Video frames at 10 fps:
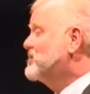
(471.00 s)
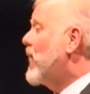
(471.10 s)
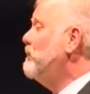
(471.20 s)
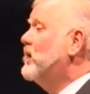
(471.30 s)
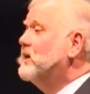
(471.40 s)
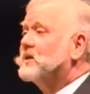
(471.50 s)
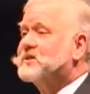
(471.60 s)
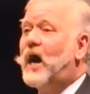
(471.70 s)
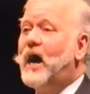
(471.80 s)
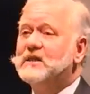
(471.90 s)
doubling the
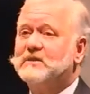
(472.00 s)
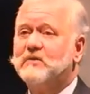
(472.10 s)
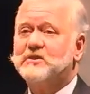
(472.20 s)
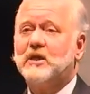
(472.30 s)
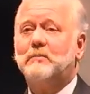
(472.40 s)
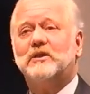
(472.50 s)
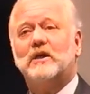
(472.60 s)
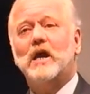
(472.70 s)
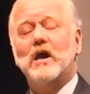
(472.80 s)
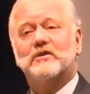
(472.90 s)
size of the
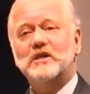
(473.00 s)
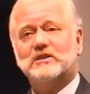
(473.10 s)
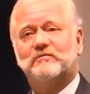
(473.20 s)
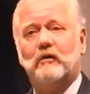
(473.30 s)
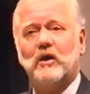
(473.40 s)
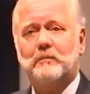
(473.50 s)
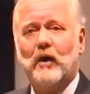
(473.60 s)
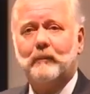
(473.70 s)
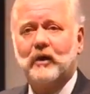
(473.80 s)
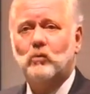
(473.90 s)
CBD, this very
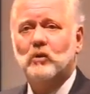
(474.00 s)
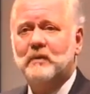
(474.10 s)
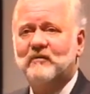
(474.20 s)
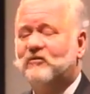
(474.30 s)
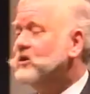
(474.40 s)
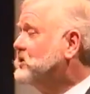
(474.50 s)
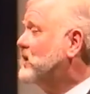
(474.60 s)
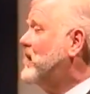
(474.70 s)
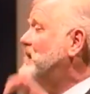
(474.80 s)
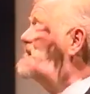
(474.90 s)
property will be
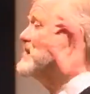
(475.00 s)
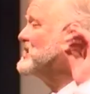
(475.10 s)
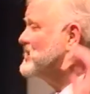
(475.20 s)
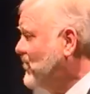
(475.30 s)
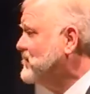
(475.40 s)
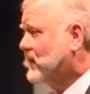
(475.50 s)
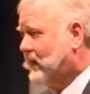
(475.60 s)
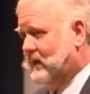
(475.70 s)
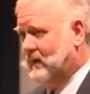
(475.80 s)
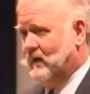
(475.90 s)
virtually in the centre
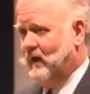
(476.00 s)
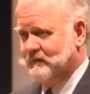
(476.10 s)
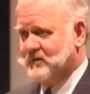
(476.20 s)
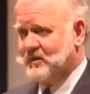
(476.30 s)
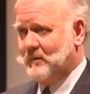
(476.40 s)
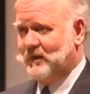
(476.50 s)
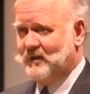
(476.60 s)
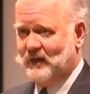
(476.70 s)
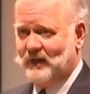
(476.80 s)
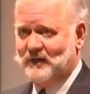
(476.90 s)
of the
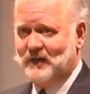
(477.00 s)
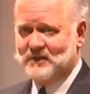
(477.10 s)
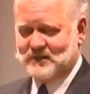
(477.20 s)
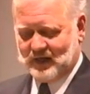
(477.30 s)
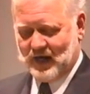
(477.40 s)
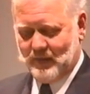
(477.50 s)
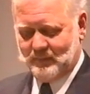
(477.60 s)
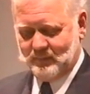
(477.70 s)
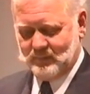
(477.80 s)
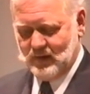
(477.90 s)
CBD in years to come.
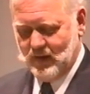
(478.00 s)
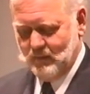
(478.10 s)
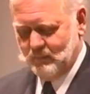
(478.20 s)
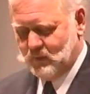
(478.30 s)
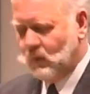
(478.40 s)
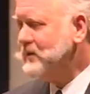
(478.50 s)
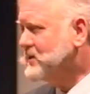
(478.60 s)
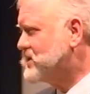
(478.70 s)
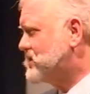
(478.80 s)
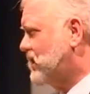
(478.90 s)
But
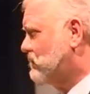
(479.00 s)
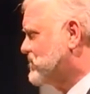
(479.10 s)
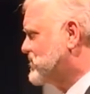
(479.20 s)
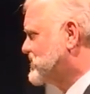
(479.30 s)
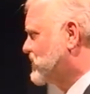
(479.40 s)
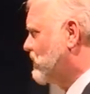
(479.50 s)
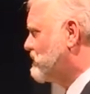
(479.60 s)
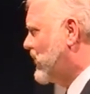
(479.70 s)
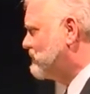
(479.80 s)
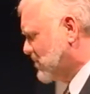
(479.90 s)
what distinguishes the
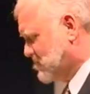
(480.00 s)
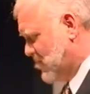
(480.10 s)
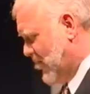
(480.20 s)
Republic